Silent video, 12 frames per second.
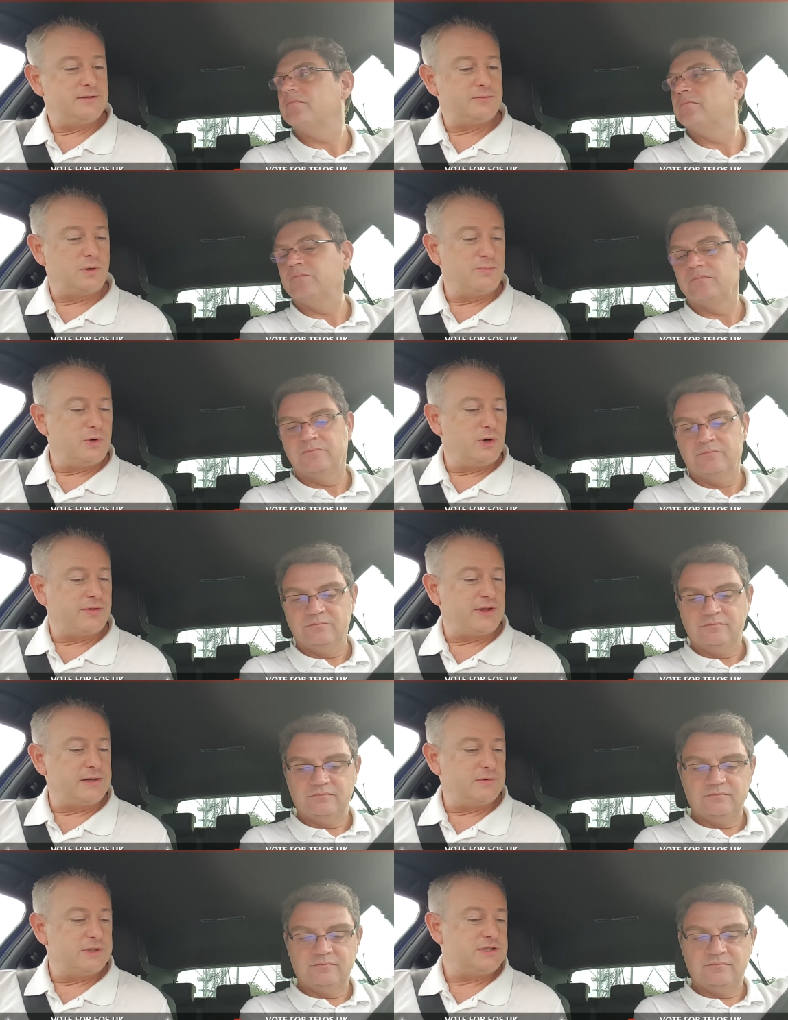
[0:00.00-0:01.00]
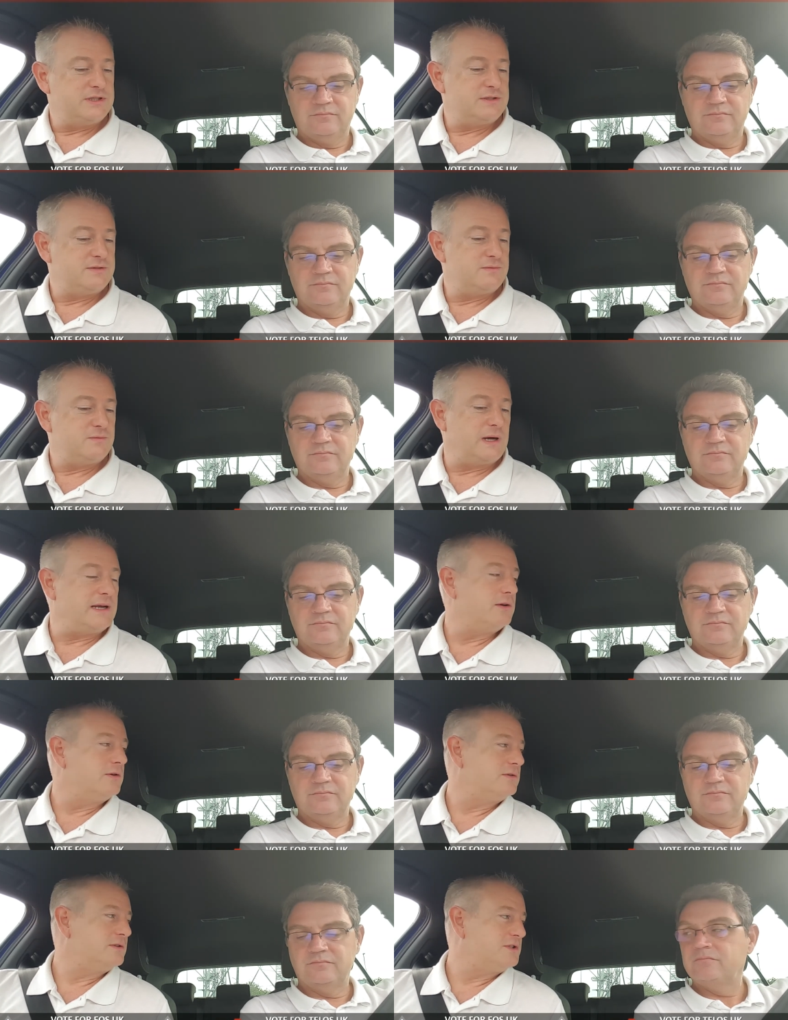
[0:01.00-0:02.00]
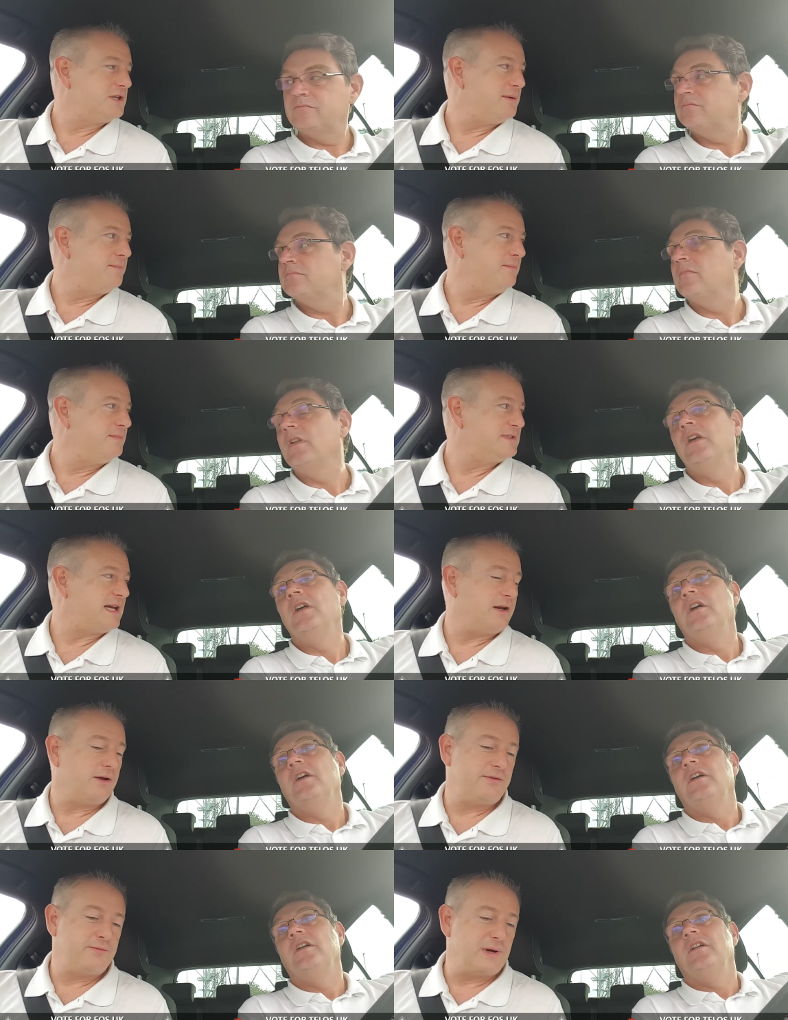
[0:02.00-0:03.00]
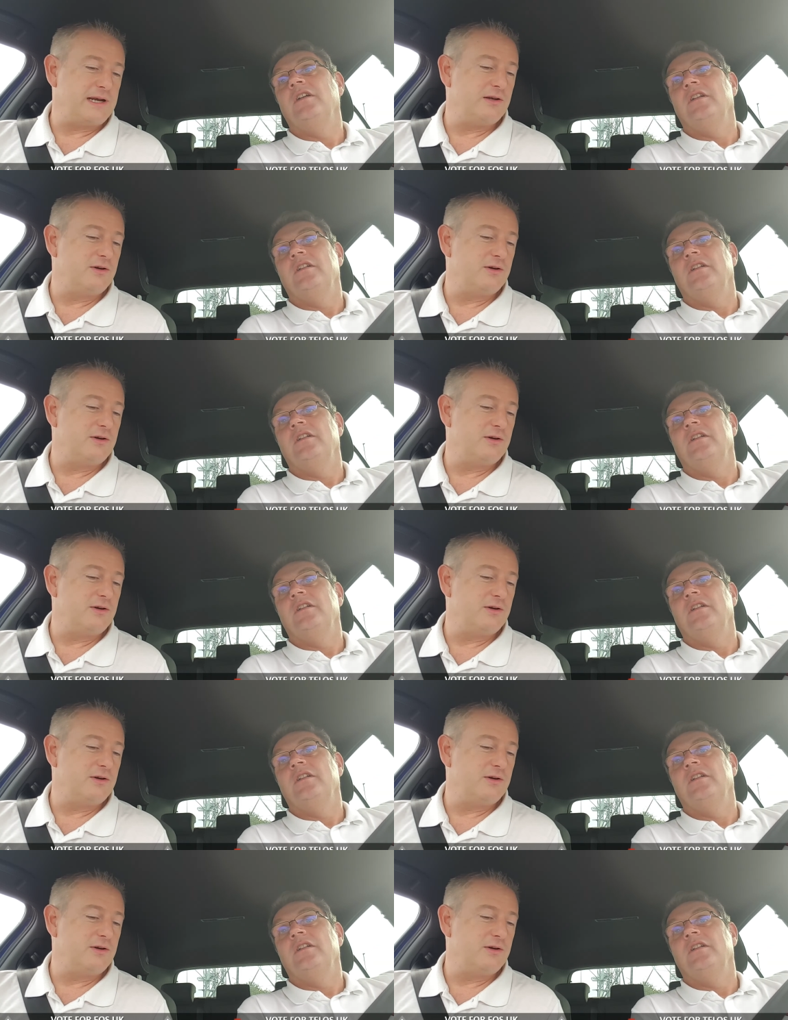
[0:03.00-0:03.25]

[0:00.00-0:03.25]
Speaker 1: there's one more thing, which is when launch, Jim. Tell us when